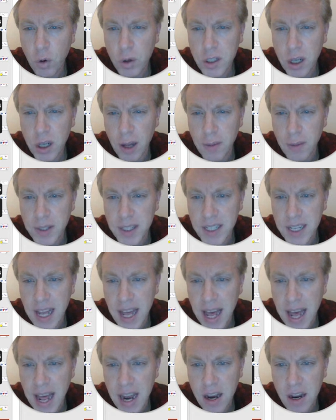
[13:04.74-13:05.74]
times
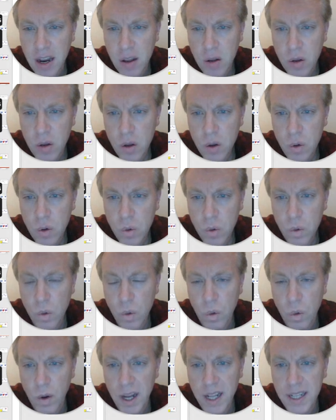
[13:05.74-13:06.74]
10,
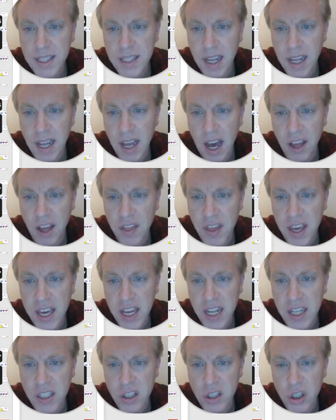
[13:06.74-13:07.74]
let's see, I think
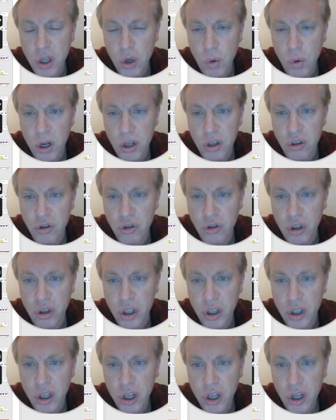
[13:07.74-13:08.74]
it's
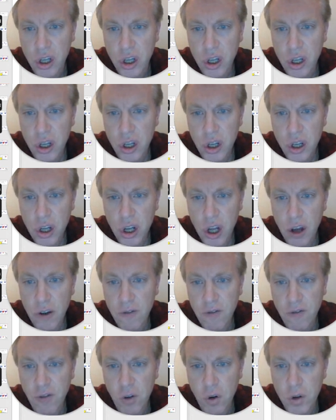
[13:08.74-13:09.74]

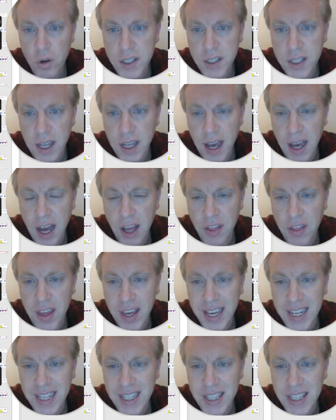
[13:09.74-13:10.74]
240. I think
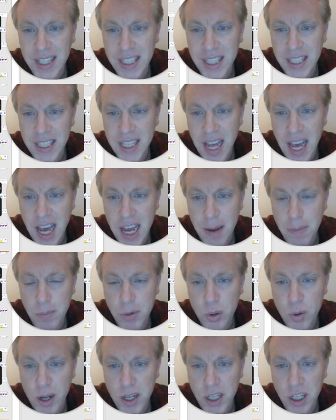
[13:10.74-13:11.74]
it's the same
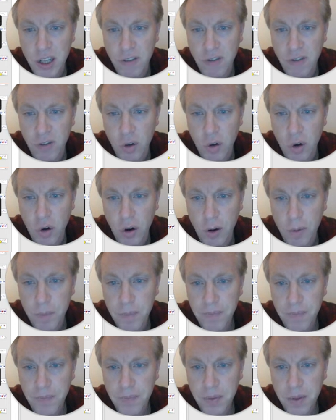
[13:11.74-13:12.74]
24
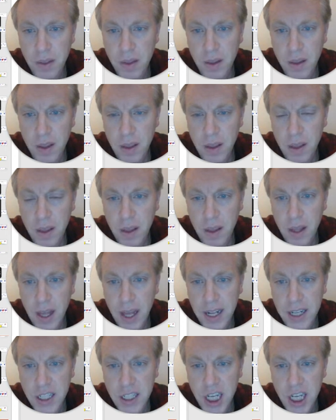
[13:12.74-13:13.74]

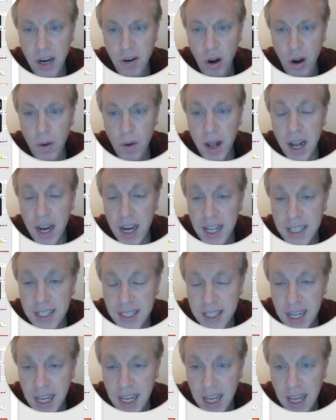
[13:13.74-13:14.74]
and 0. Let's
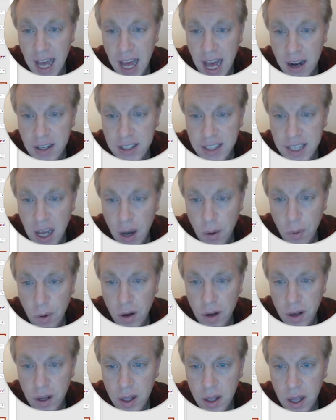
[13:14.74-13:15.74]
see, how does that work?
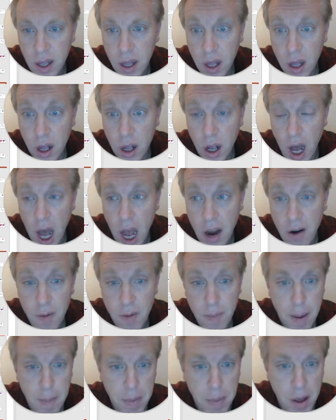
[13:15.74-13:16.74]
I
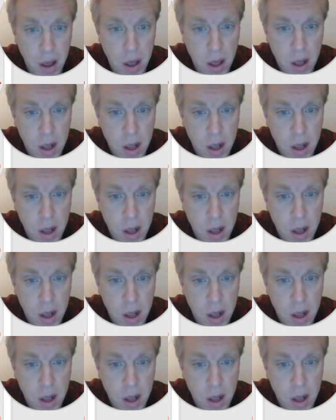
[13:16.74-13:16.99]
remember.